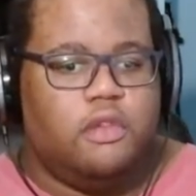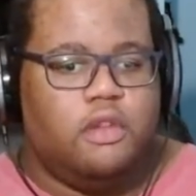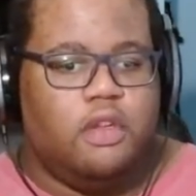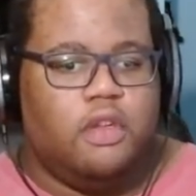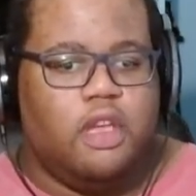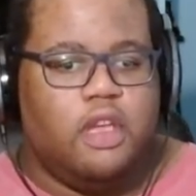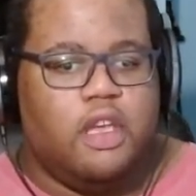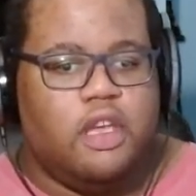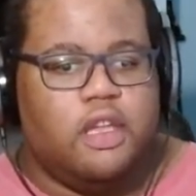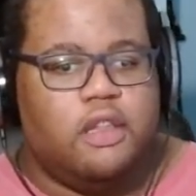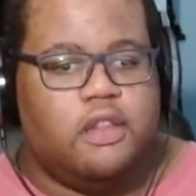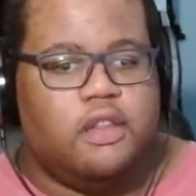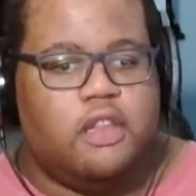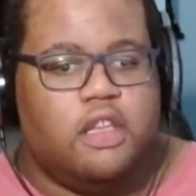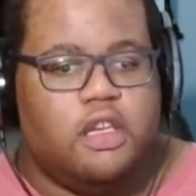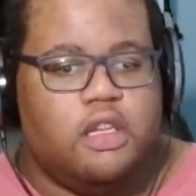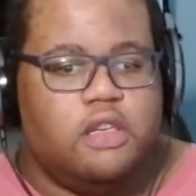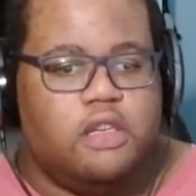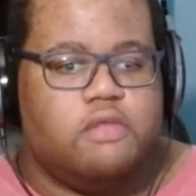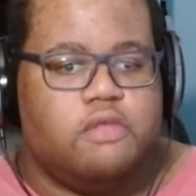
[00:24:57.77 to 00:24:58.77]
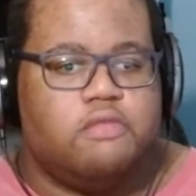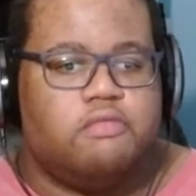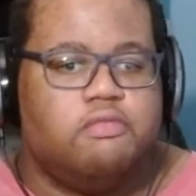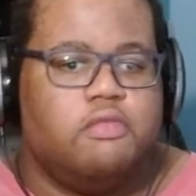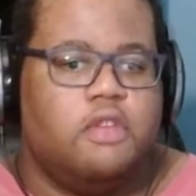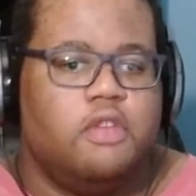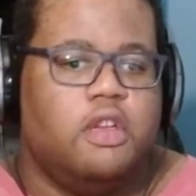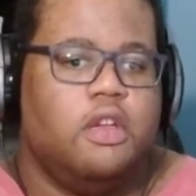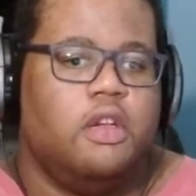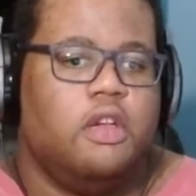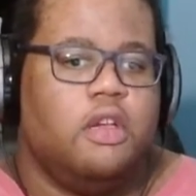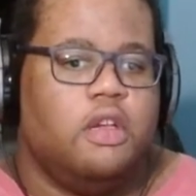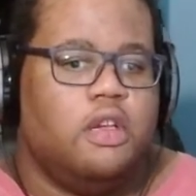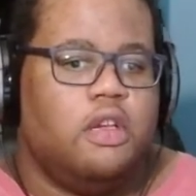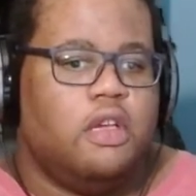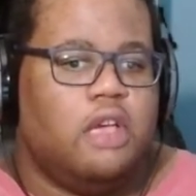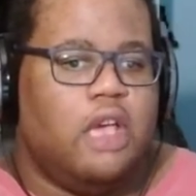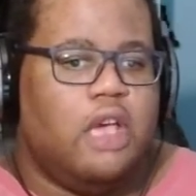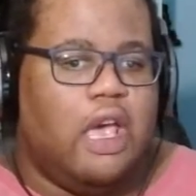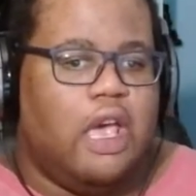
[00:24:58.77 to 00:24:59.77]
and then
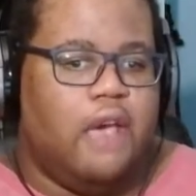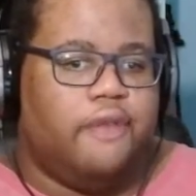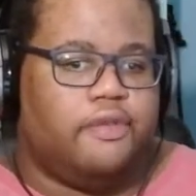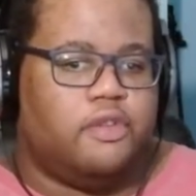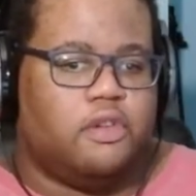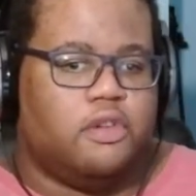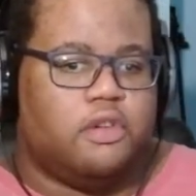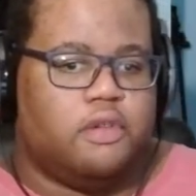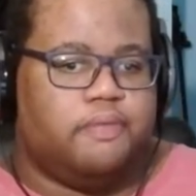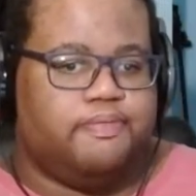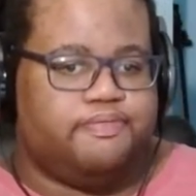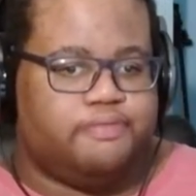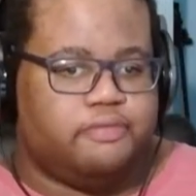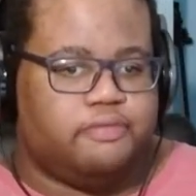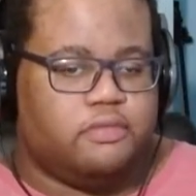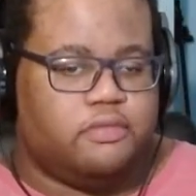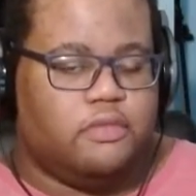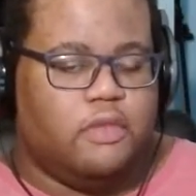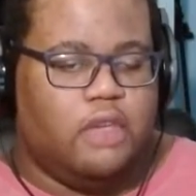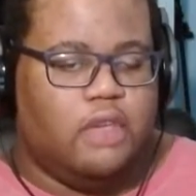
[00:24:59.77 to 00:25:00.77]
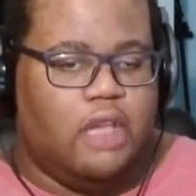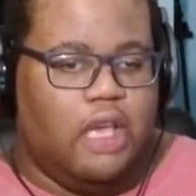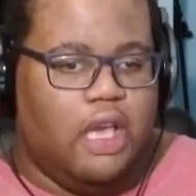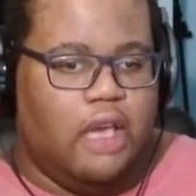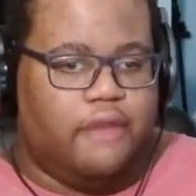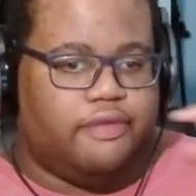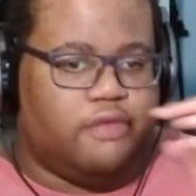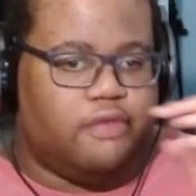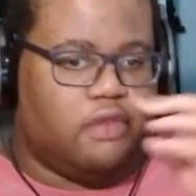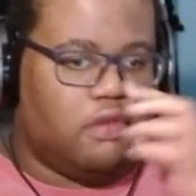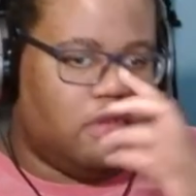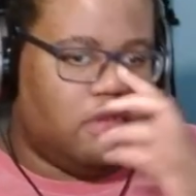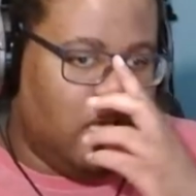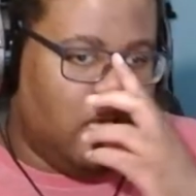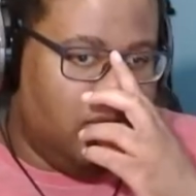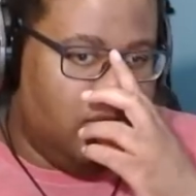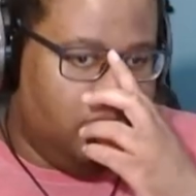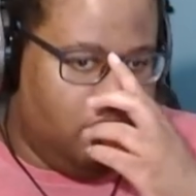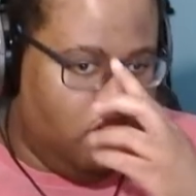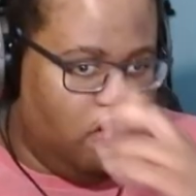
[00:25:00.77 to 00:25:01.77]
after
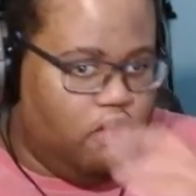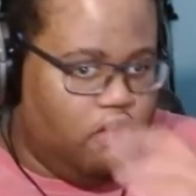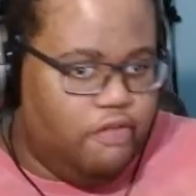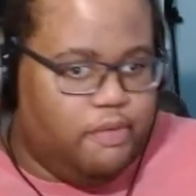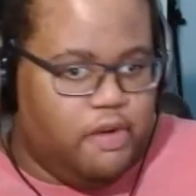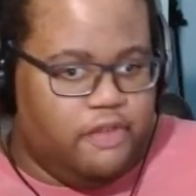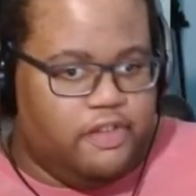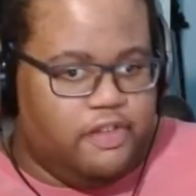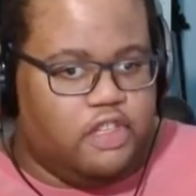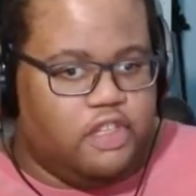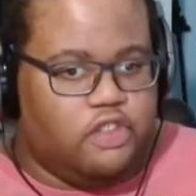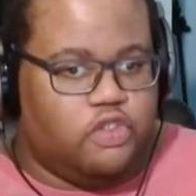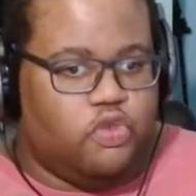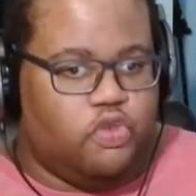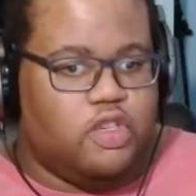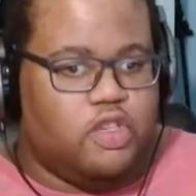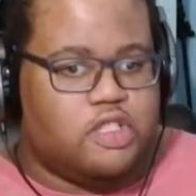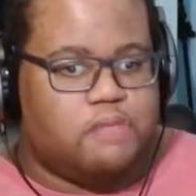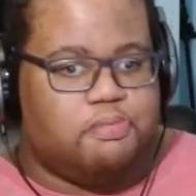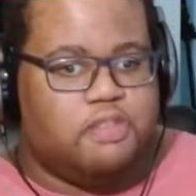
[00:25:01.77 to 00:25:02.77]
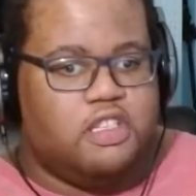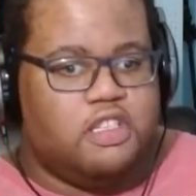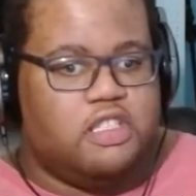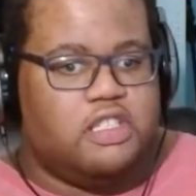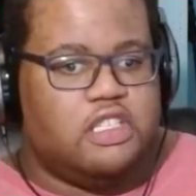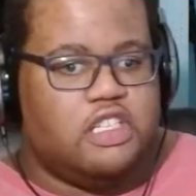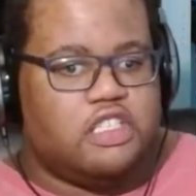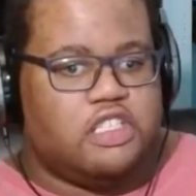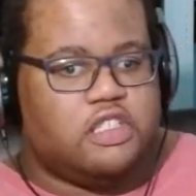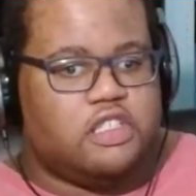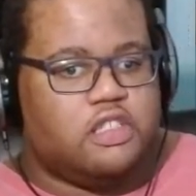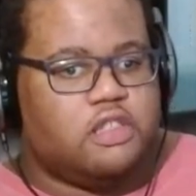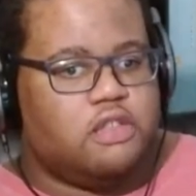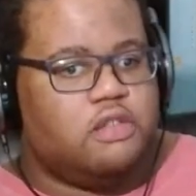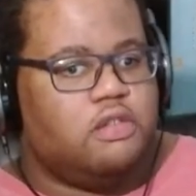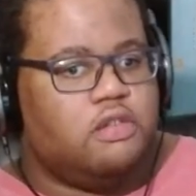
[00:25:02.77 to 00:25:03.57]
I move it into its position,